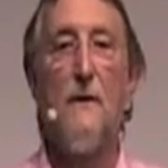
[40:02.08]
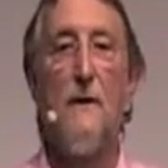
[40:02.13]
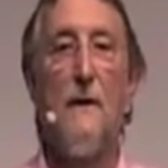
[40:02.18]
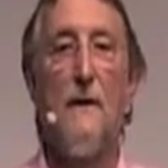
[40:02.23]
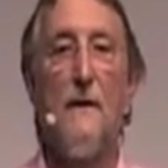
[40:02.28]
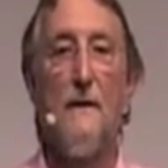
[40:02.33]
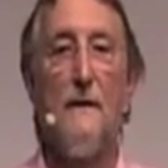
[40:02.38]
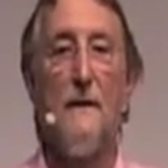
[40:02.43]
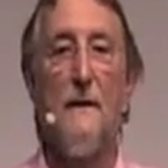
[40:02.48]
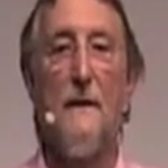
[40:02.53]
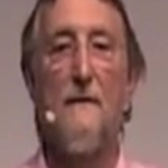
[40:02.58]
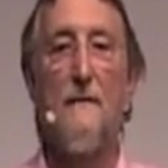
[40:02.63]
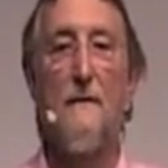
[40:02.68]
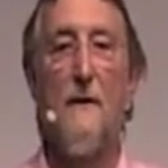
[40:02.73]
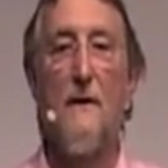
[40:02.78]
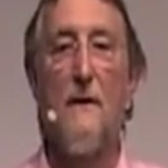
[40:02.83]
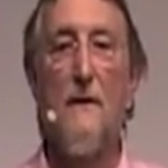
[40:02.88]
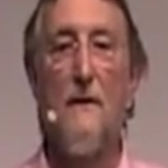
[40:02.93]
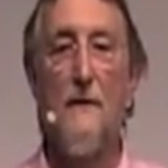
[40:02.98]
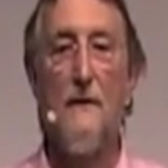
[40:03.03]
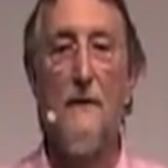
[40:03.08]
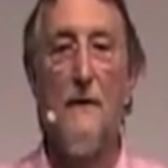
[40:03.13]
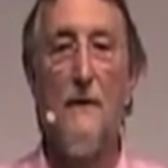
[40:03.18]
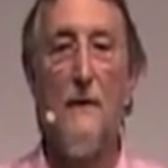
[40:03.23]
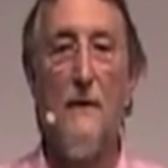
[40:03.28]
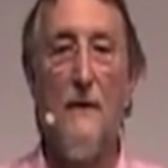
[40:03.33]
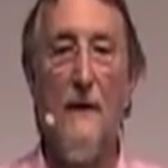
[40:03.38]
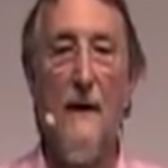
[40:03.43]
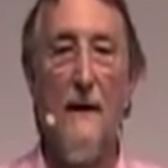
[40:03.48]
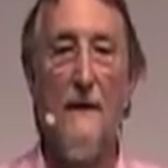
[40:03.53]
work involves
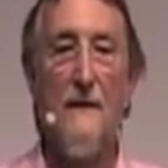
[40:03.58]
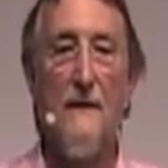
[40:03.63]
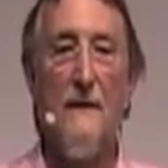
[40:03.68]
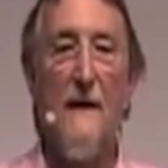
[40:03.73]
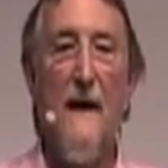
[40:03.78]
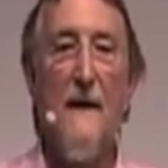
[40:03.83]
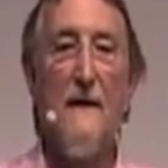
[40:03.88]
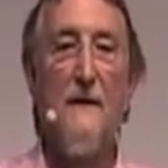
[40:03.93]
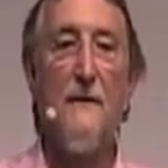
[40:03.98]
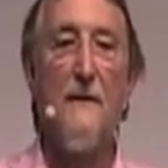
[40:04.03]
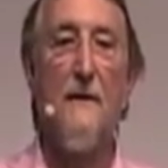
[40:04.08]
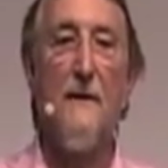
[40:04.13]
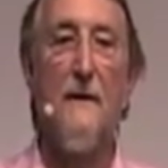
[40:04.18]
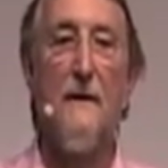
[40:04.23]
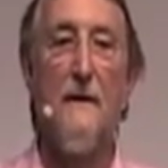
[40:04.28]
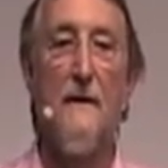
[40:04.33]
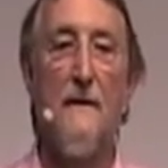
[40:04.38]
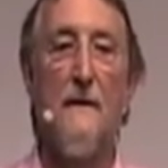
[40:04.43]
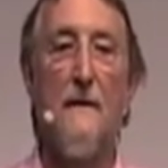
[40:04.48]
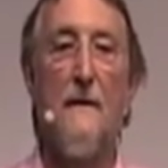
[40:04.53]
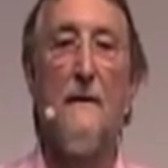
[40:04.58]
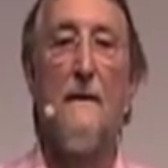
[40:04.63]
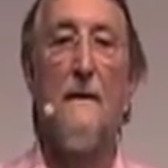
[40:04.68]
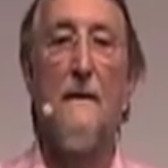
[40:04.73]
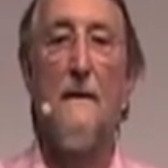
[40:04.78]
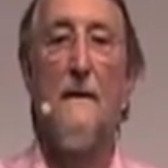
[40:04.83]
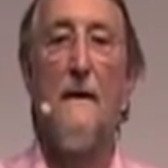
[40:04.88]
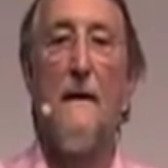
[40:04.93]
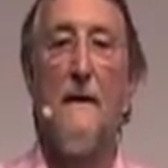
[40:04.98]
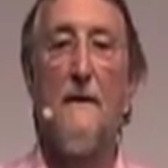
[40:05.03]
all that gathering,
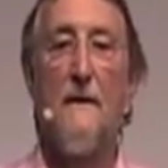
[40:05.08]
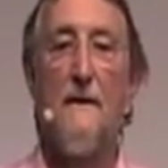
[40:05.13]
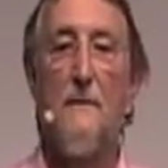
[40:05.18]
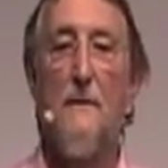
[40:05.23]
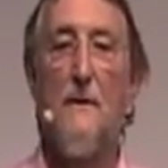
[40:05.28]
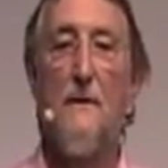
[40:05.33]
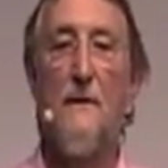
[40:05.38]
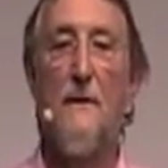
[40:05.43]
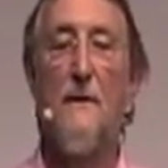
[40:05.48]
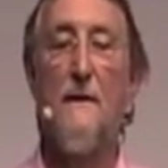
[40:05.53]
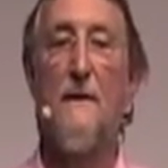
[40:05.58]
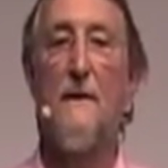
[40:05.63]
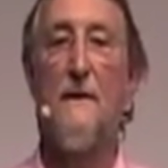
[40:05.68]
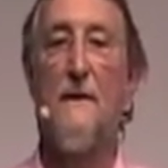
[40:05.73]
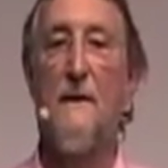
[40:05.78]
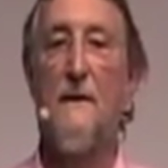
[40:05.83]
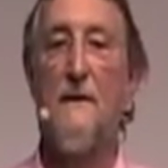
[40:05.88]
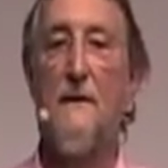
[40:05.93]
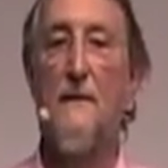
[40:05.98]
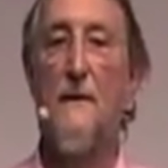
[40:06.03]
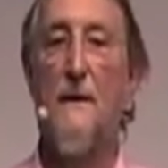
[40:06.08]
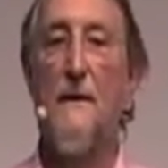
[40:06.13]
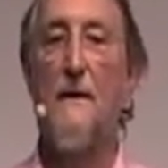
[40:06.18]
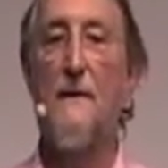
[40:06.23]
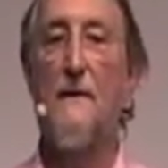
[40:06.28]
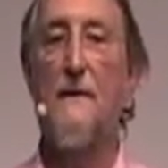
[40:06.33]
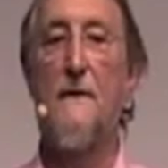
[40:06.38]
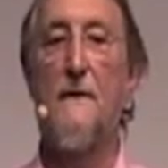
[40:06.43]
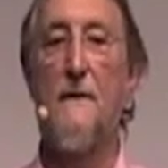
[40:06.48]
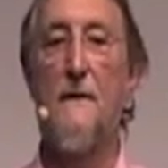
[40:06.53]
exploring the
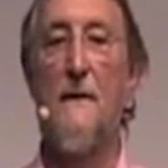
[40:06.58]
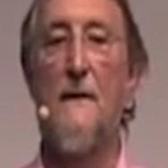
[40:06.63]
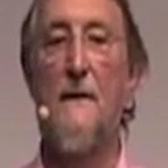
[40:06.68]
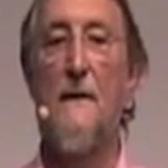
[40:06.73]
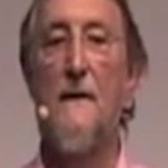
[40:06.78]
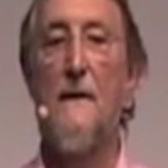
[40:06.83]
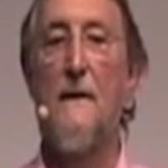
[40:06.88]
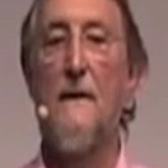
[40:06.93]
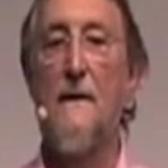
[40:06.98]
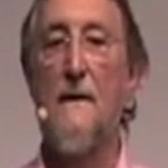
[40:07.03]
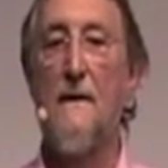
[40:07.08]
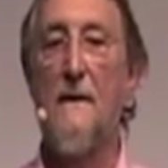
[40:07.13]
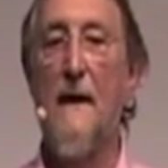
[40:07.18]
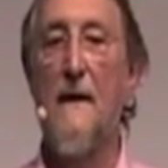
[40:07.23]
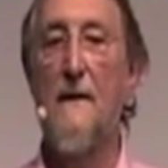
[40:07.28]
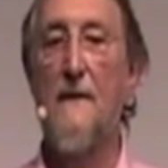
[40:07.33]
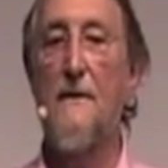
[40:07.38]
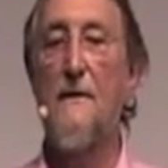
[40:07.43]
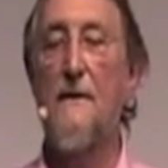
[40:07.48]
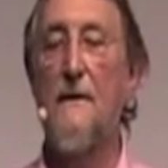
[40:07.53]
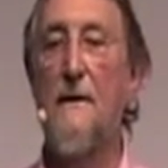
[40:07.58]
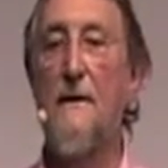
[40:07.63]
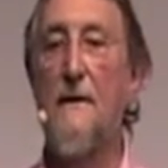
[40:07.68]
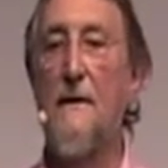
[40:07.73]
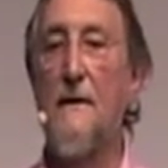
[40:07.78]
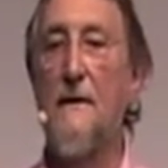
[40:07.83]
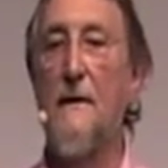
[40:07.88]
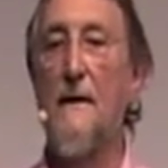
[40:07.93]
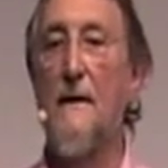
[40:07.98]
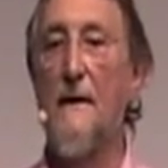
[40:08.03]
situation,
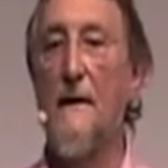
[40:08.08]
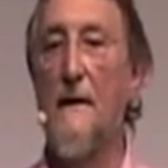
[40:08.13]
gathering